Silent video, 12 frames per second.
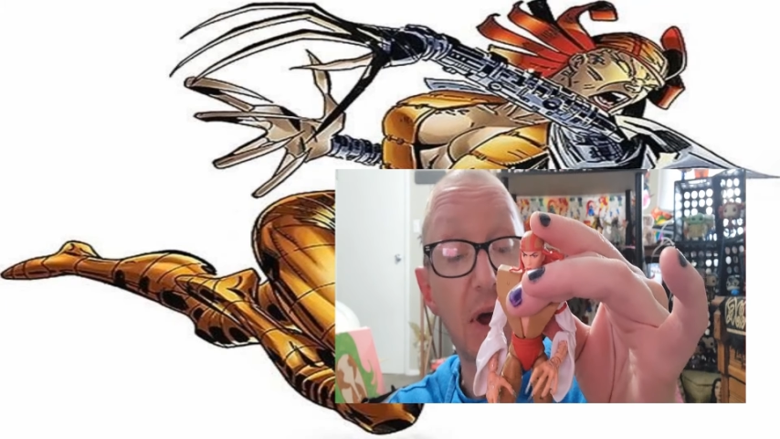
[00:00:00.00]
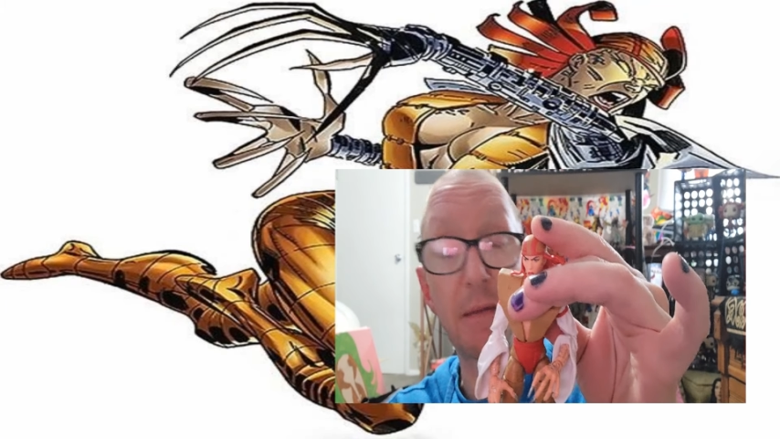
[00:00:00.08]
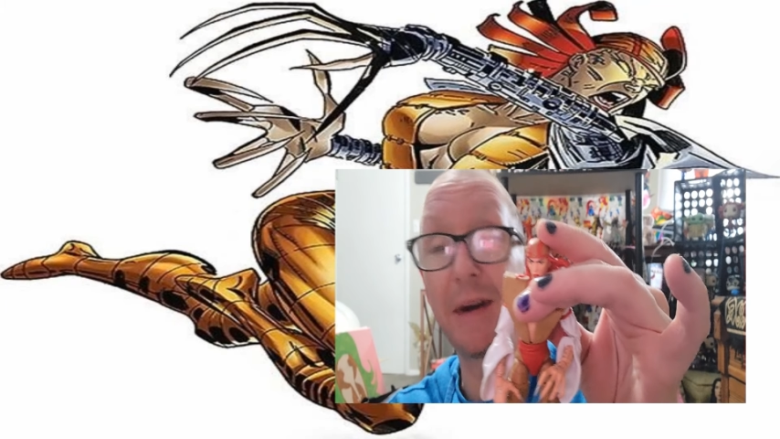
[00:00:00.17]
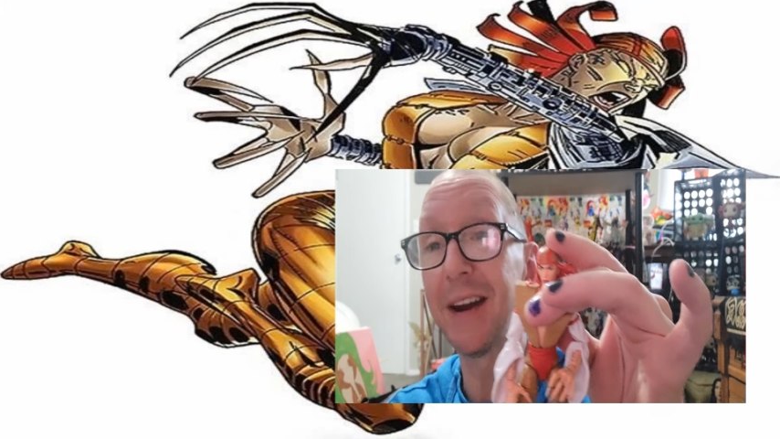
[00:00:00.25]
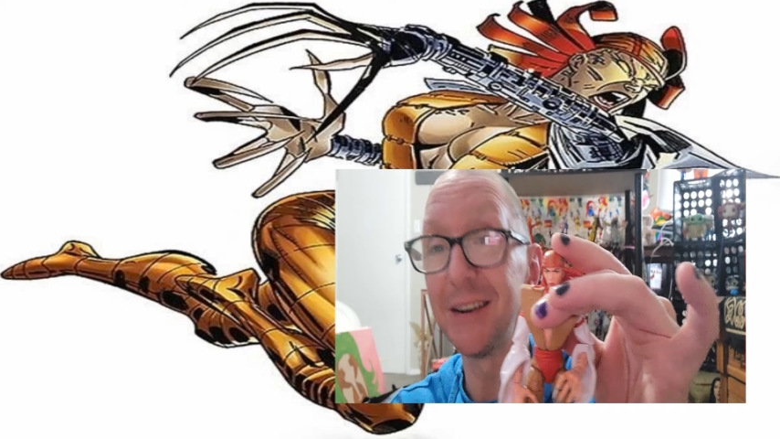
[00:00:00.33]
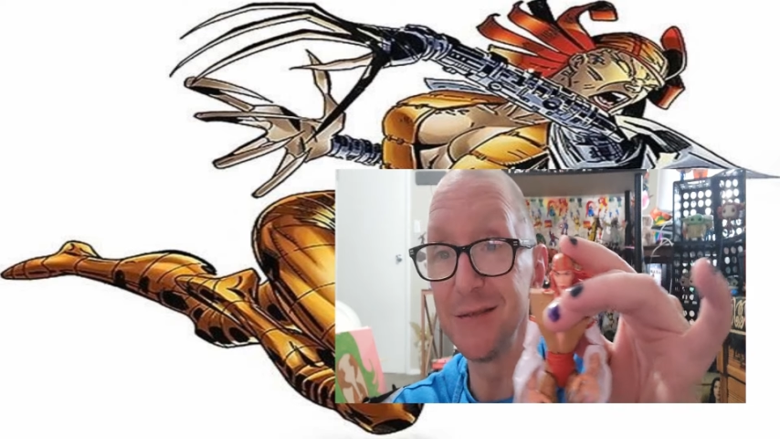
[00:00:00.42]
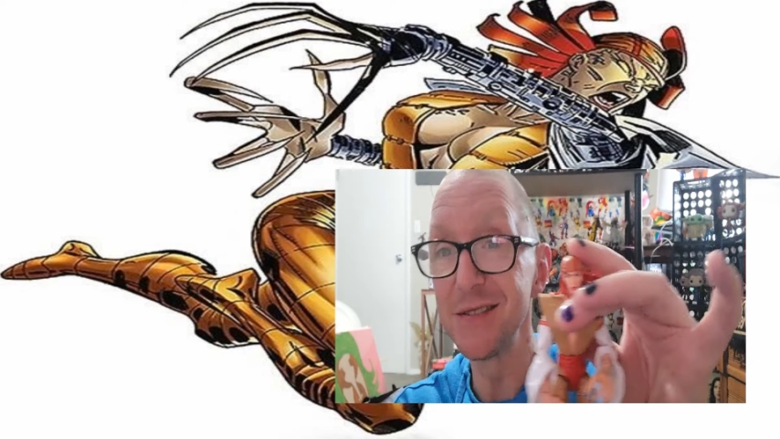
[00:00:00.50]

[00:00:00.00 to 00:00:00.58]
I mean,